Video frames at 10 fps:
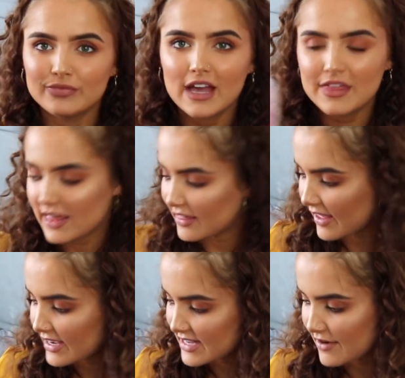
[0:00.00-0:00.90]
I think
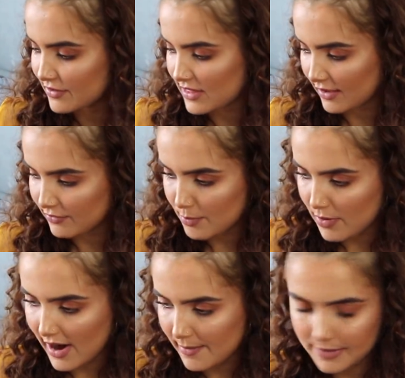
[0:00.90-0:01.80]
that is everything for
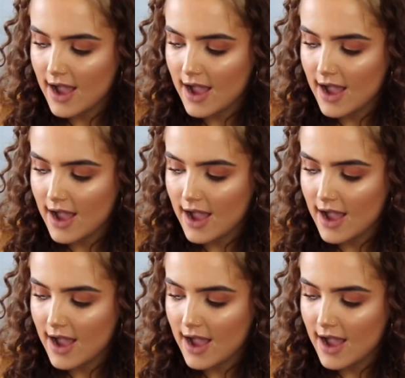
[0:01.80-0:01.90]
prep.